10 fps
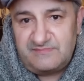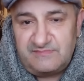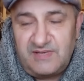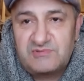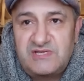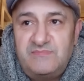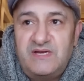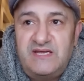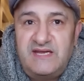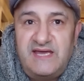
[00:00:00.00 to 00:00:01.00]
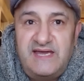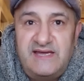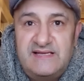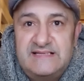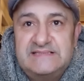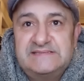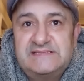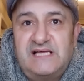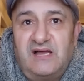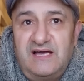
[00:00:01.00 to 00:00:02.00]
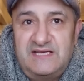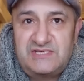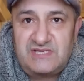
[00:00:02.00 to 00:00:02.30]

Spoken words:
multimillionaire, highly